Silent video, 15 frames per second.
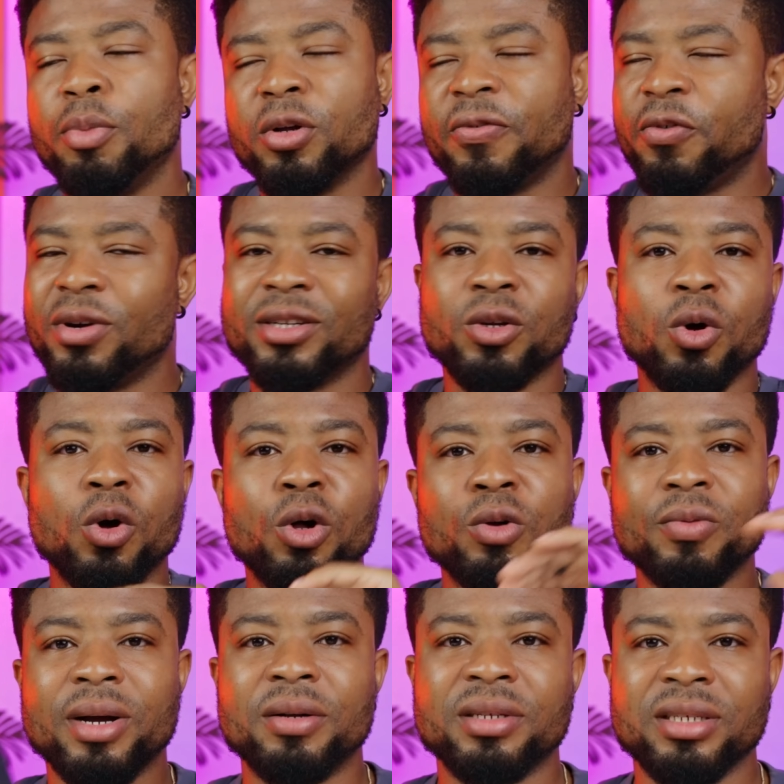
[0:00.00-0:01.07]
But for an
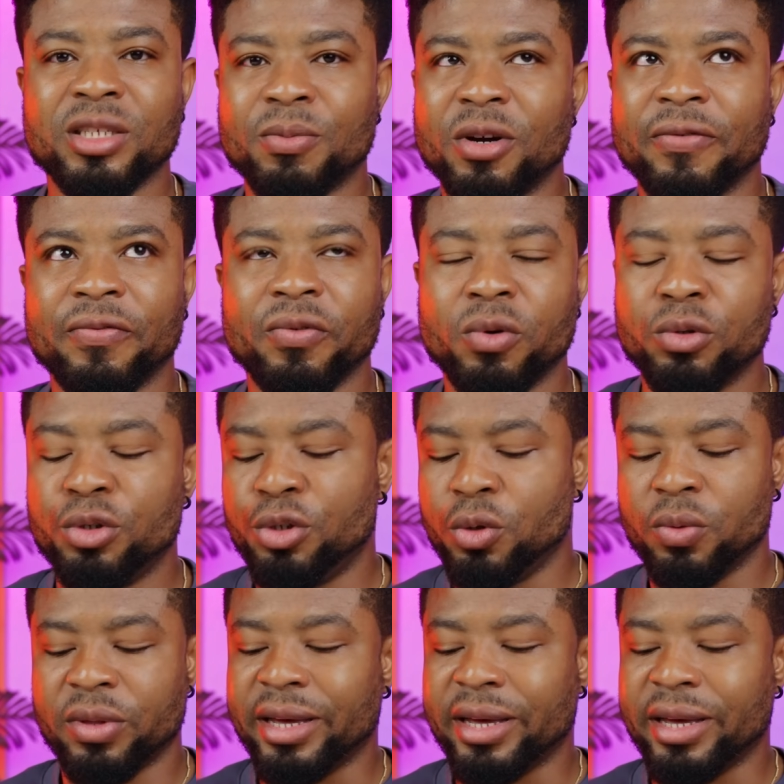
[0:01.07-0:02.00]
all-rounder smartphone, you know,